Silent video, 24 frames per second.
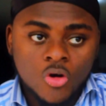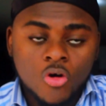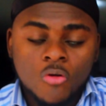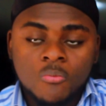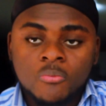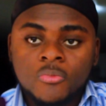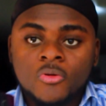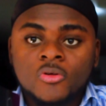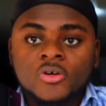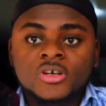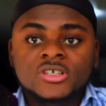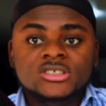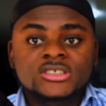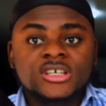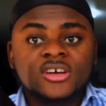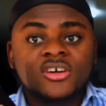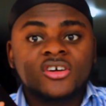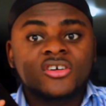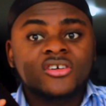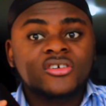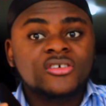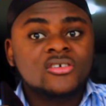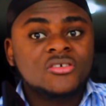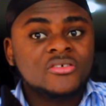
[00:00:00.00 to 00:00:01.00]
Oppo is a
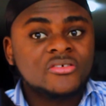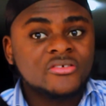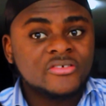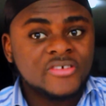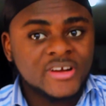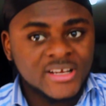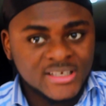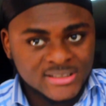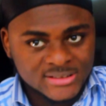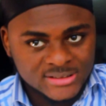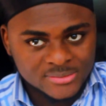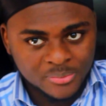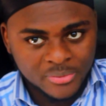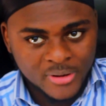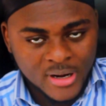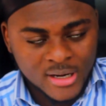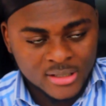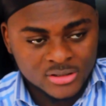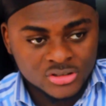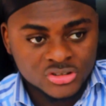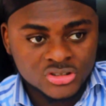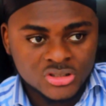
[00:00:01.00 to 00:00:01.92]
great brand.